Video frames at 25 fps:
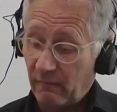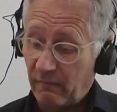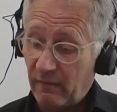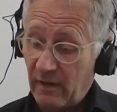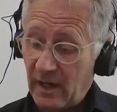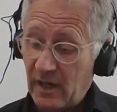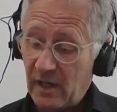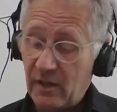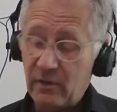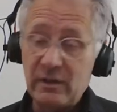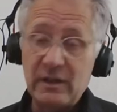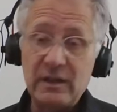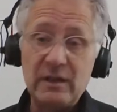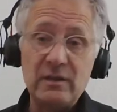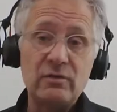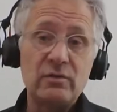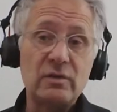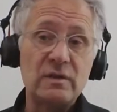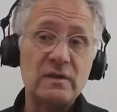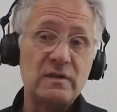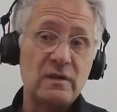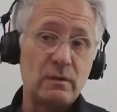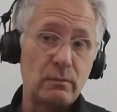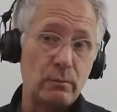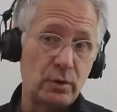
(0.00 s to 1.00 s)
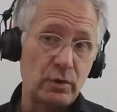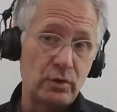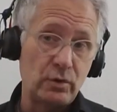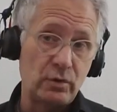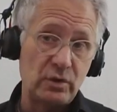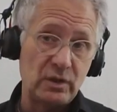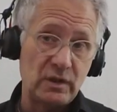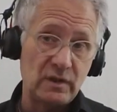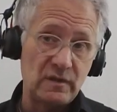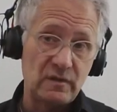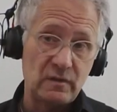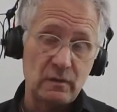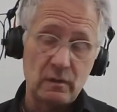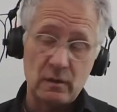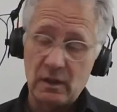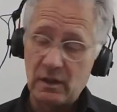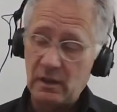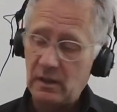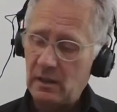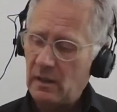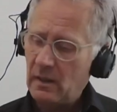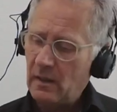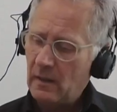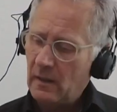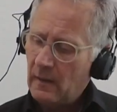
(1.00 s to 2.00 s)
Very interesting. What you just heard
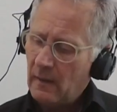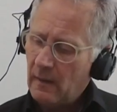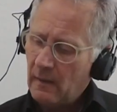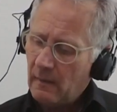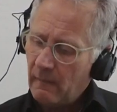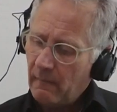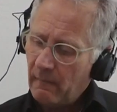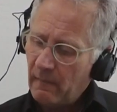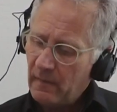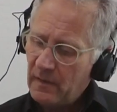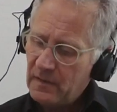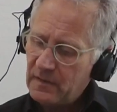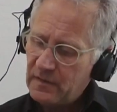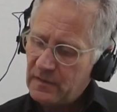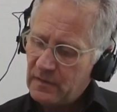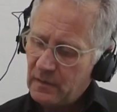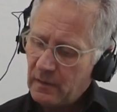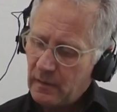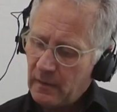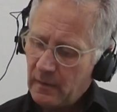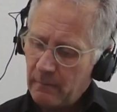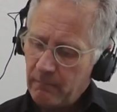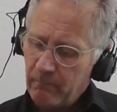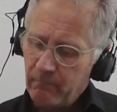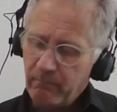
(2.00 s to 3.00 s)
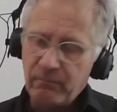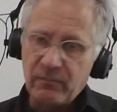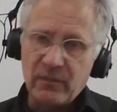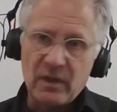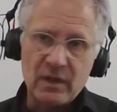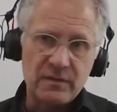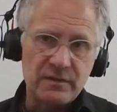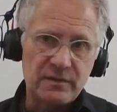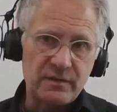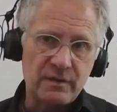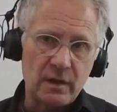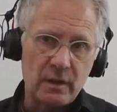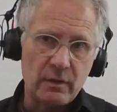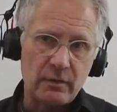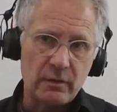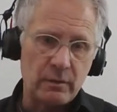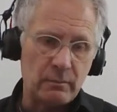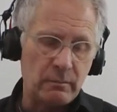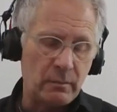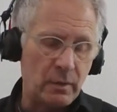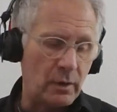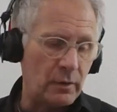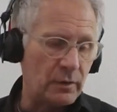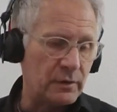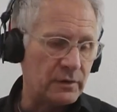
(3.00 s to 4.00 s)
is stereo
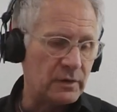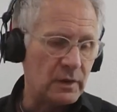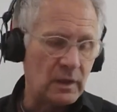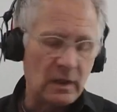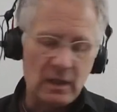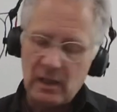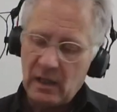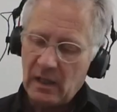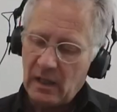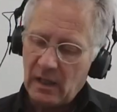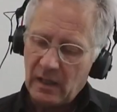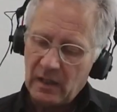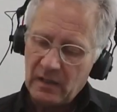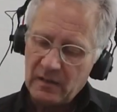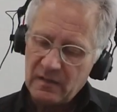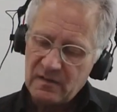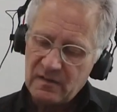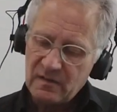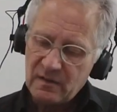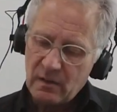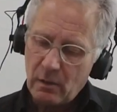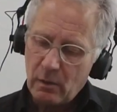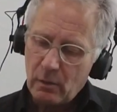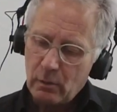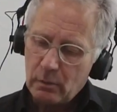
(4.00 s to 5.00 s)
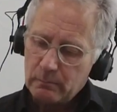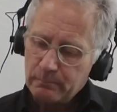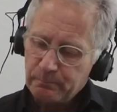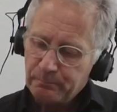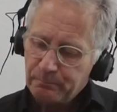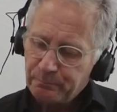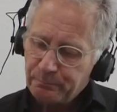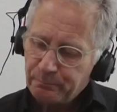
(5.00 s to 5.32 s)
mode. And so